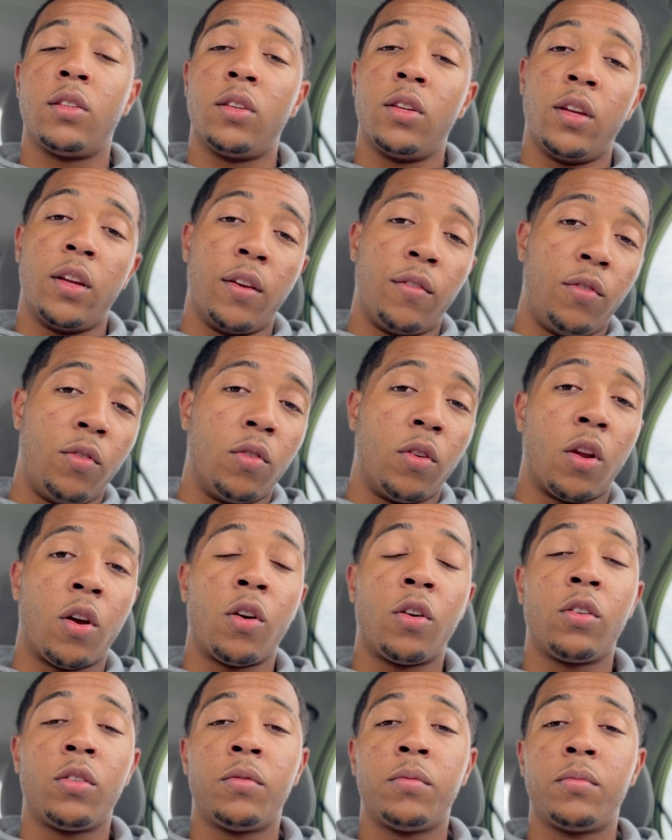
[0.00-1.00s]
if you
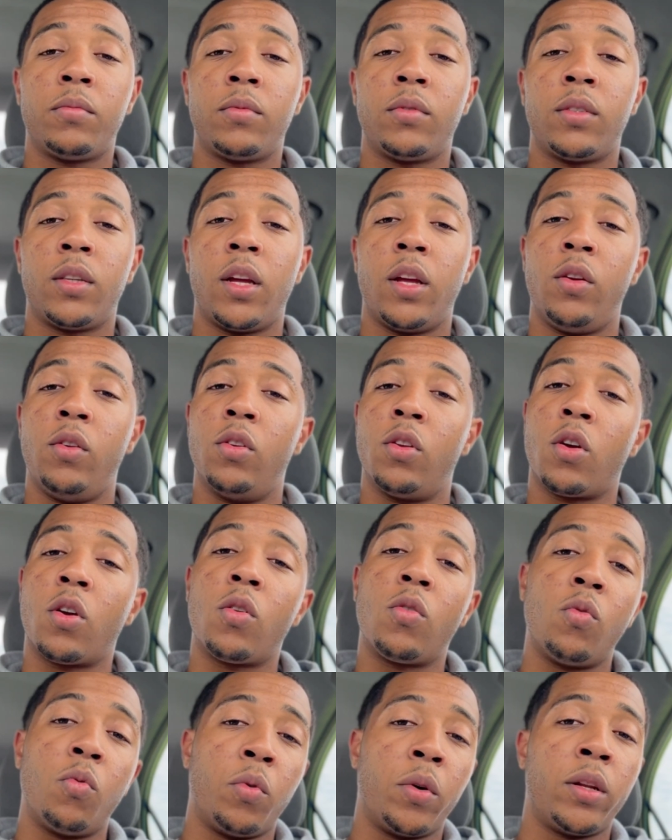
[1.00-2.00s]
learn them and you
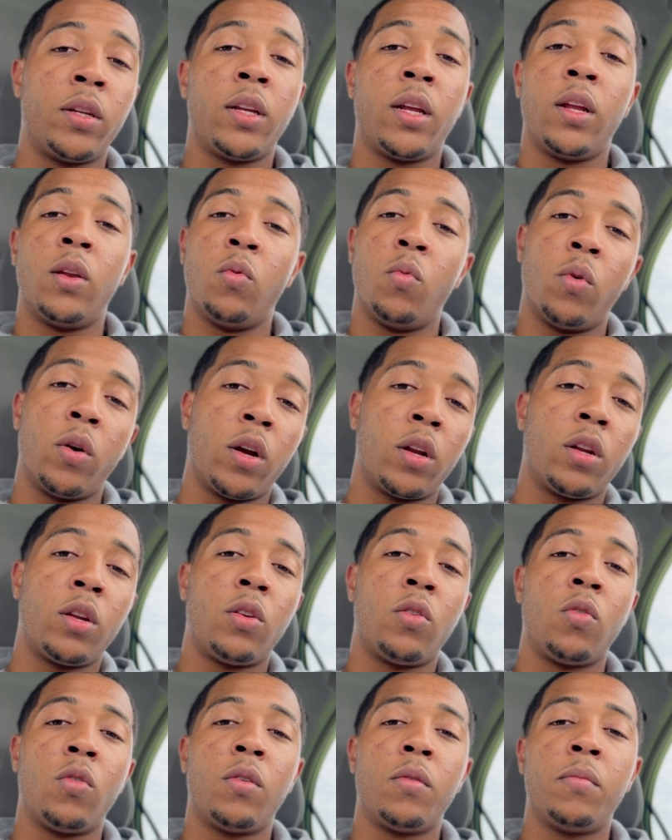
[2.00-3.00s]
learn when and where to
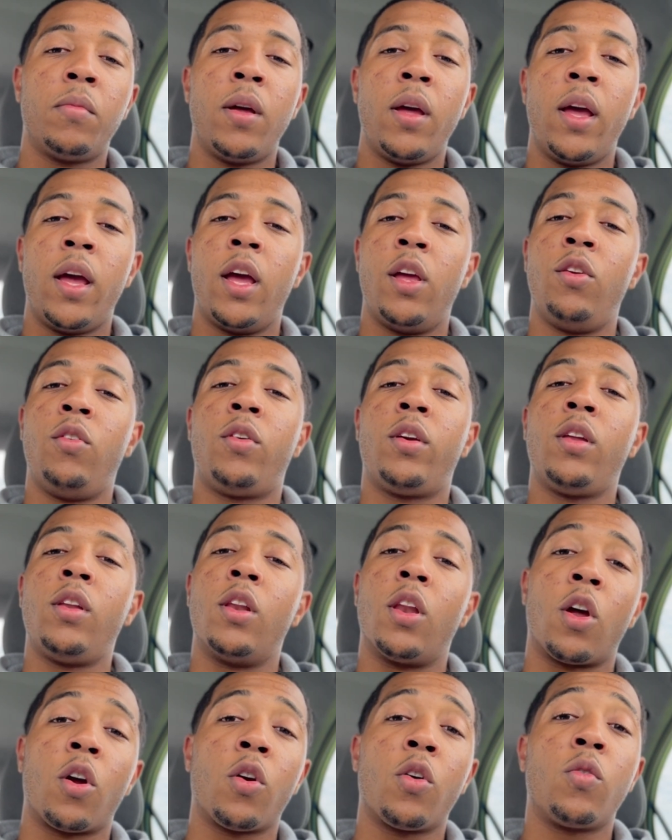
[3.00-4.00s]
do them and you
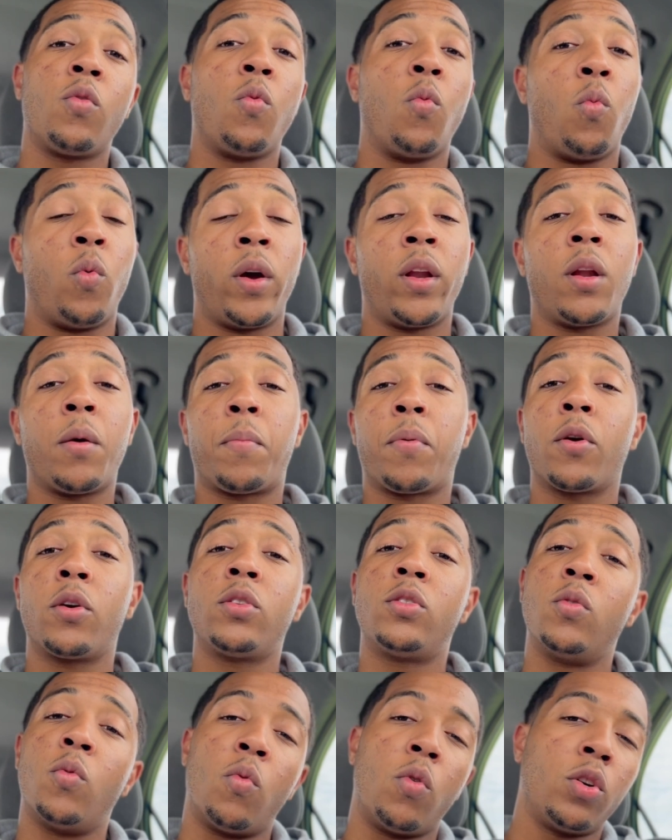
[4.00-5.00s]
learn when a
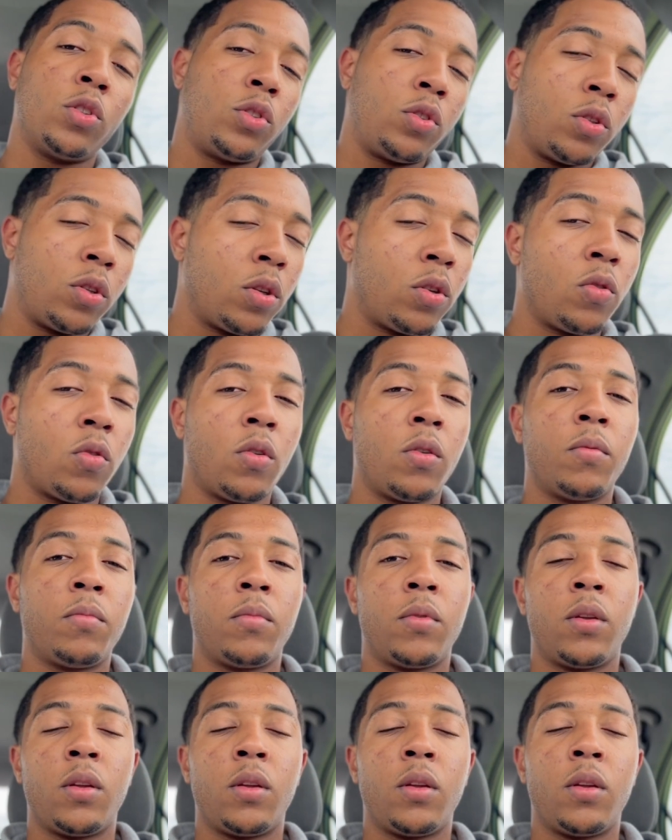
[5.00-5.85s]
person wants you to do them,